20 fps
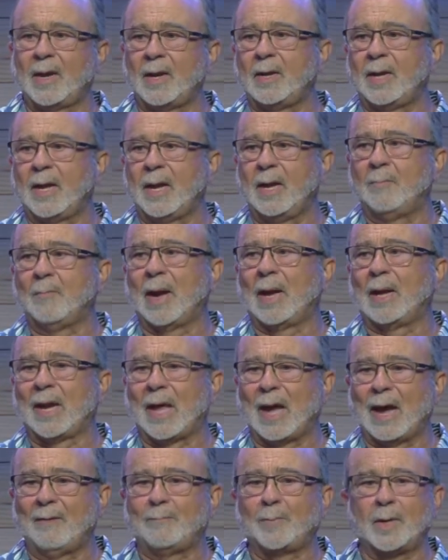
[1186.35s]
in my
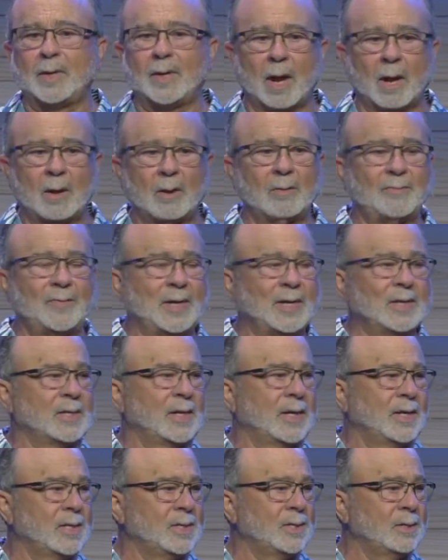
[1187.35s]
life, pornography is an
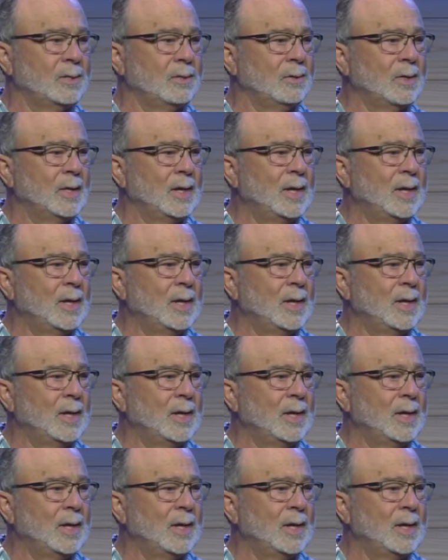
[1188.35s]
issue.